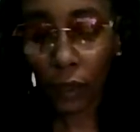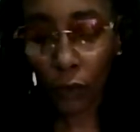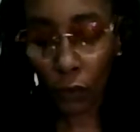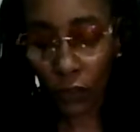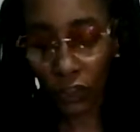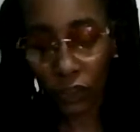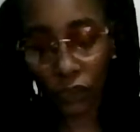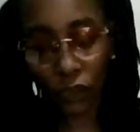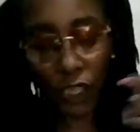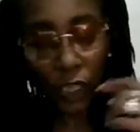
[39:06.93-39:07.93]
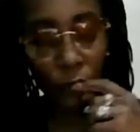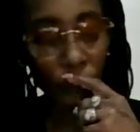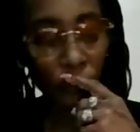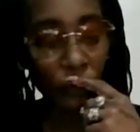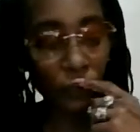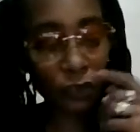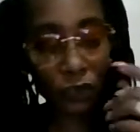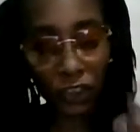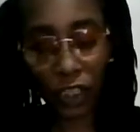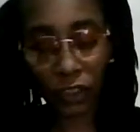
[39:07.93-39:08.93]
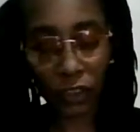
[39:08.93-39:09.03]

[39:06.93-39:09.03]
create with you a new chance